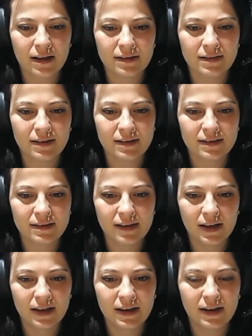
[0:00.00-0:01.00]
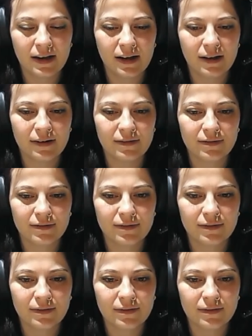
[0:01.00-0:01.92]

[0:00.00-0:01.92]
is the son of,